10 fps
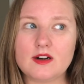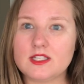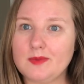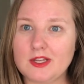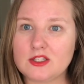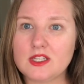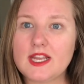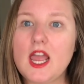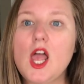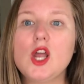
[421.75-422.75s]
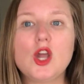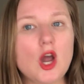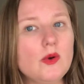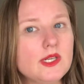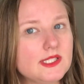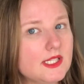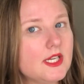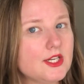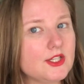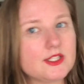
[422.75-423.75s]
especially, go and see
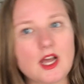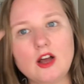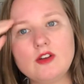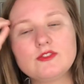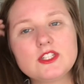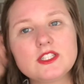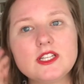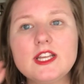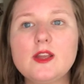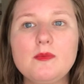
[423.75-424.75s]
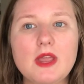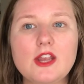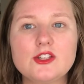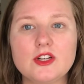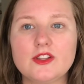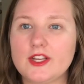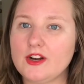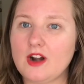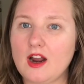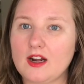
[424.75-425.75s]
it yourself just to like make sure that you're
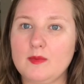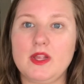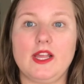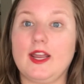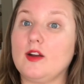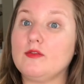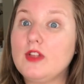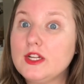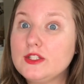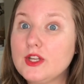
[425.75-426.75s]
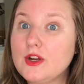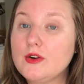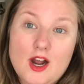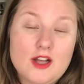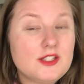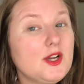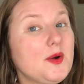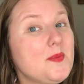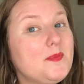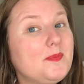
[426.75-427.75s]
not gonna be like in a flood zone.
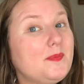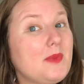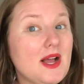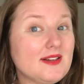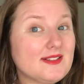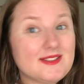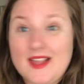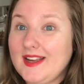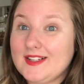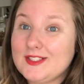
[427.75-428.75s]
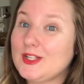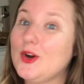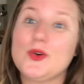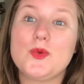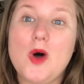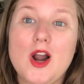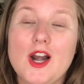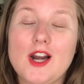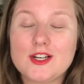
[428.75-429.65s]
Also, bugs like to go to water.